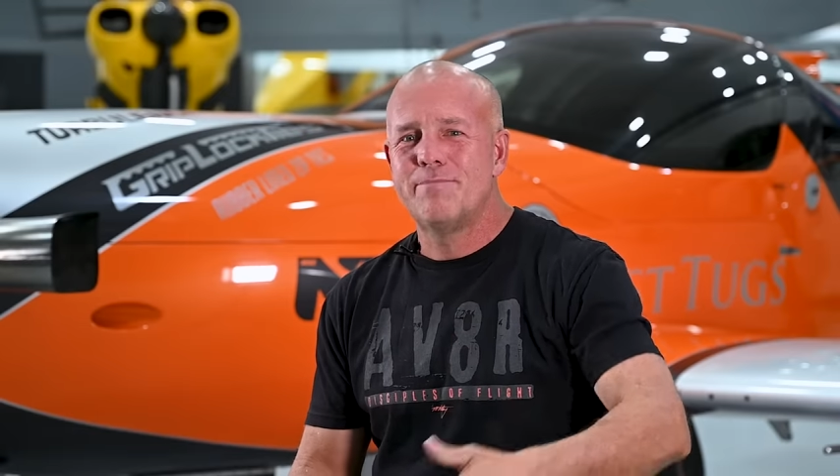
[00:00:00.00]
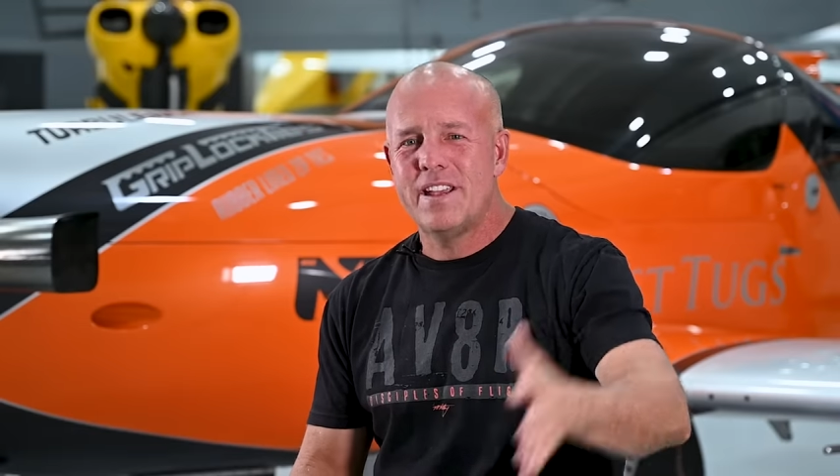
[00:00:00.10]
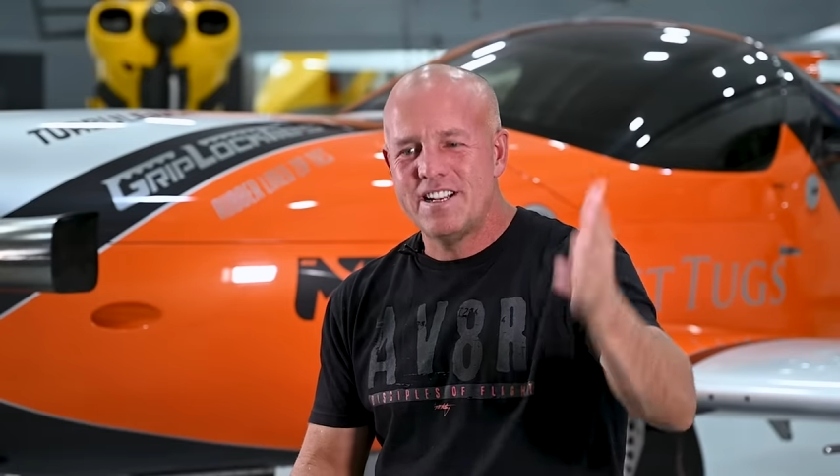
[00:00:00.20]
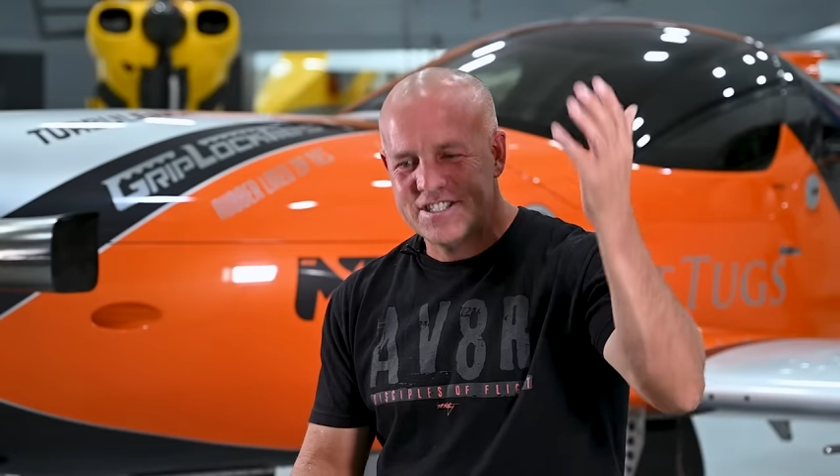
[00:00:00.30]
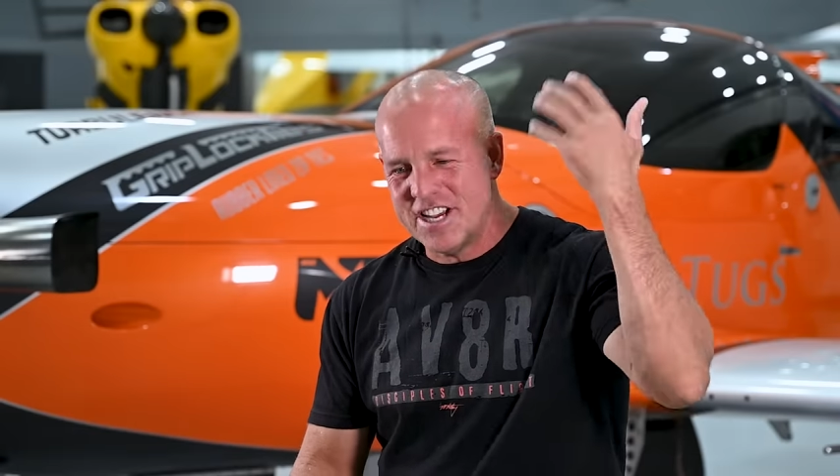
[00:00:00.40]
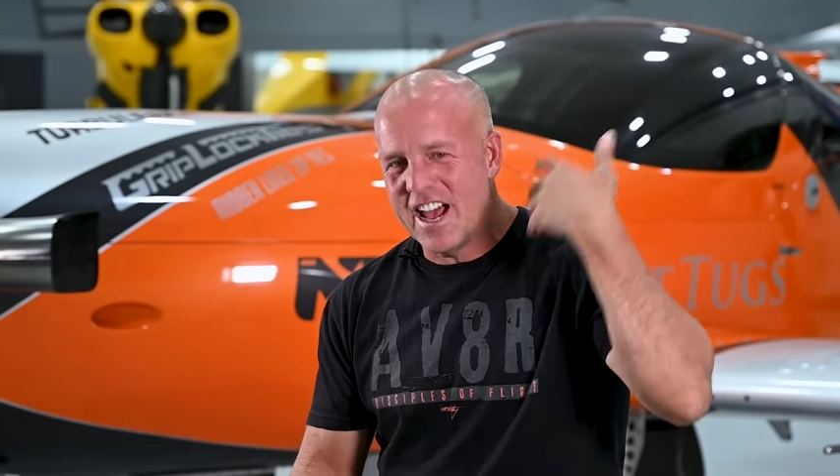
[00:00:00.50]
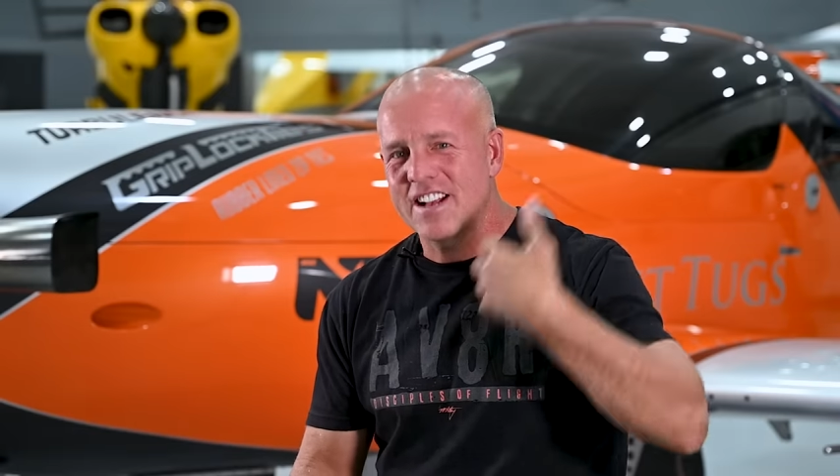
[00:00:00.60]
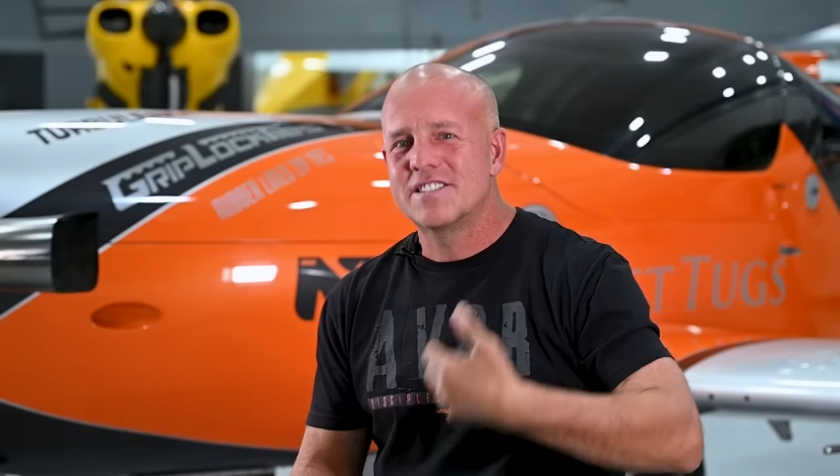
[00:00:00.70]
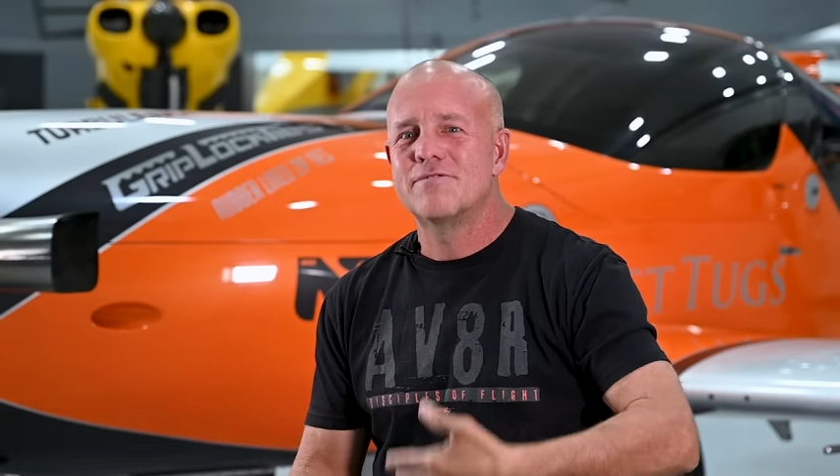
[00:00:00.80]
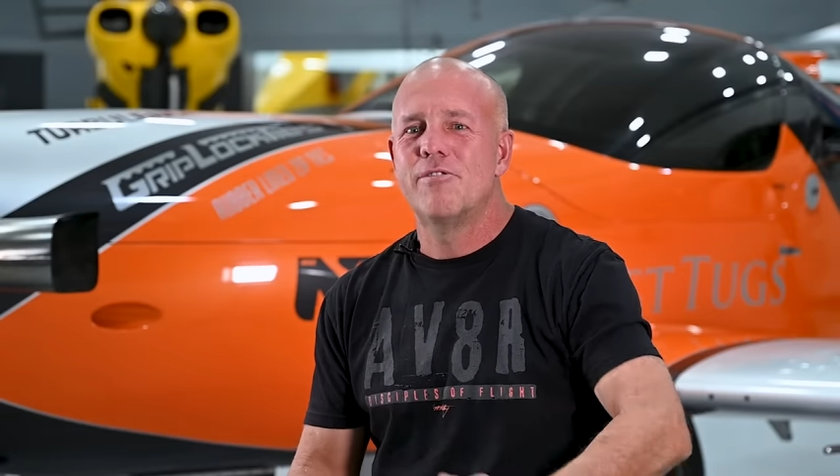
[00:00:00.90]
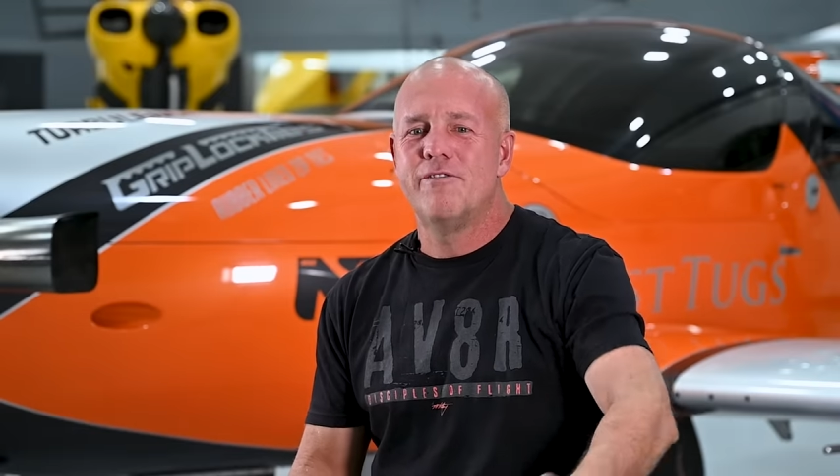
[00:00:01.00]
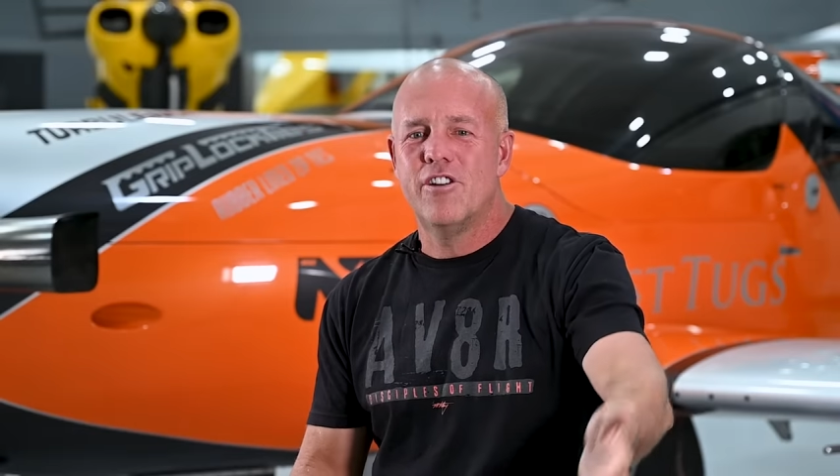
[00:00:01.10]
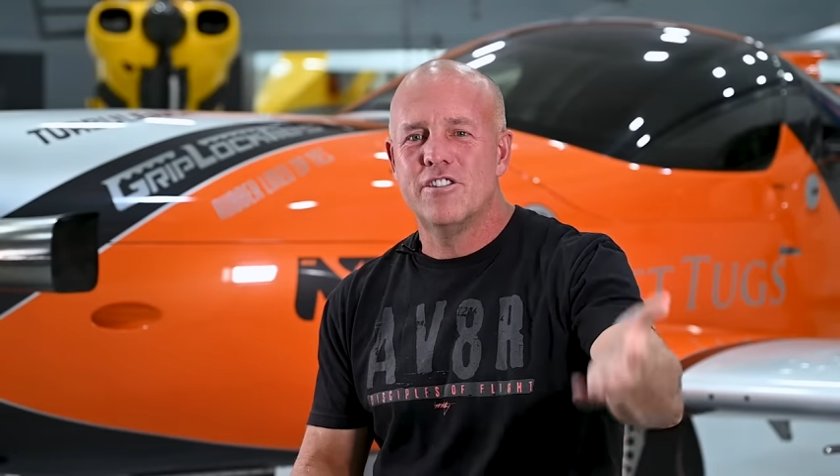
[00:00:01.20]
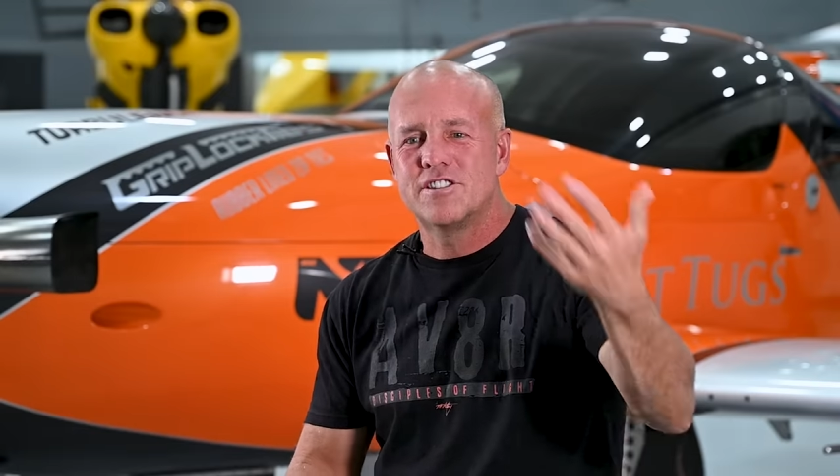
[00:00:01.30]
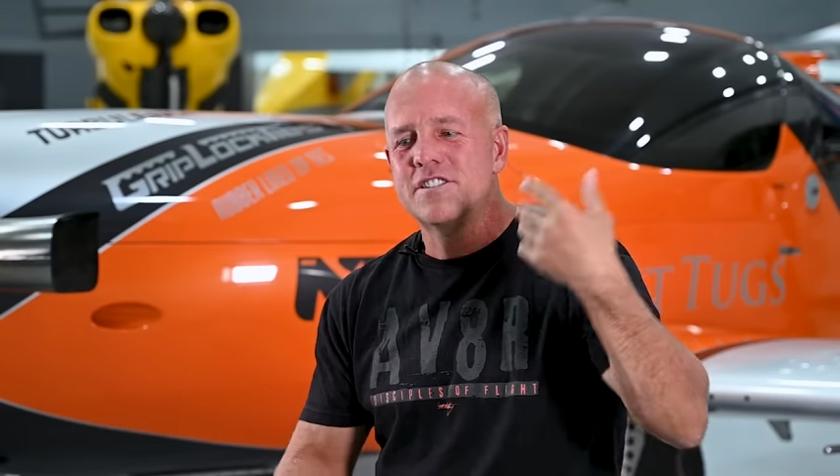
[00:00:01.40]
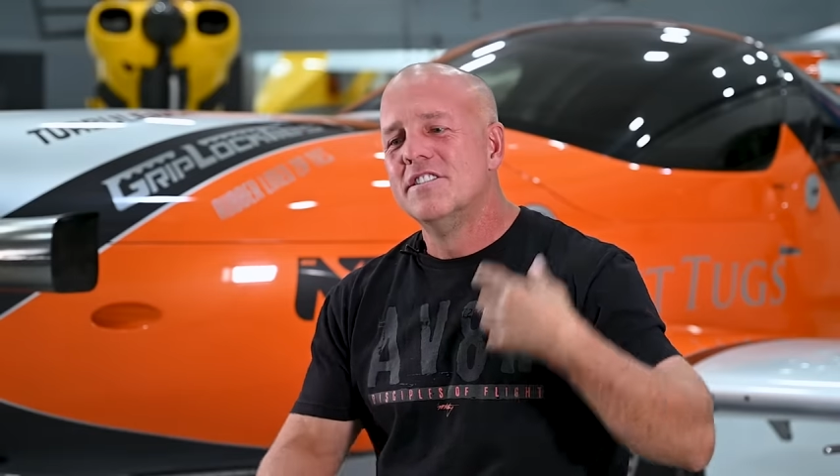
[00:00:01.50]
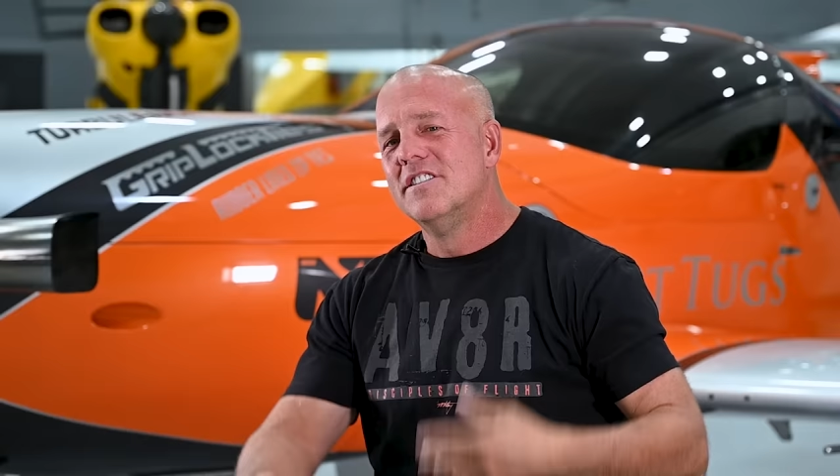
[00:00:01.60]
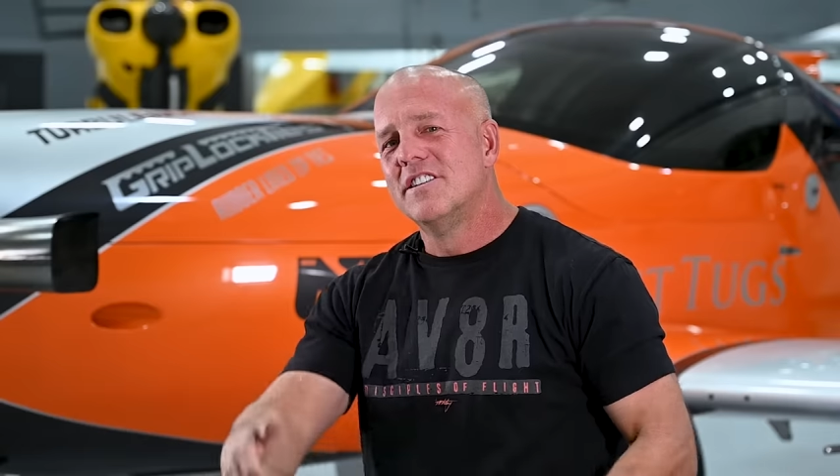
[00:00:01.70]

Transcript: speed checks, reverse